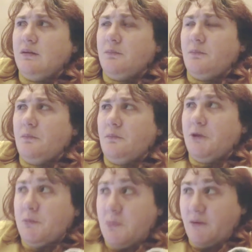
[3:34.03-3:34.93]
Bring Me
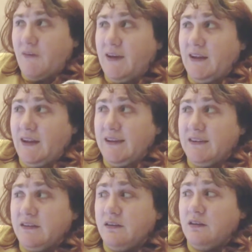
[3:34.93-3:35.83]
My Violin,
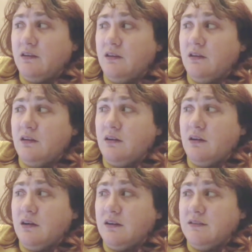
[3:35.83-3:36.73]

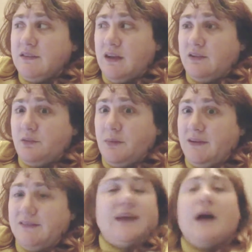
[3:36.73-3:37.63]
Jason's piece.
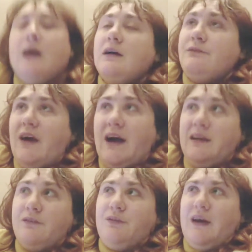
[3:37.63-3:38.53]
Yeah, five.
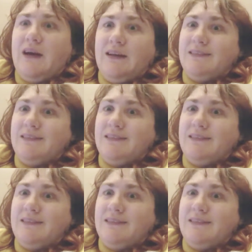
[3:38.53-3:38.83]
And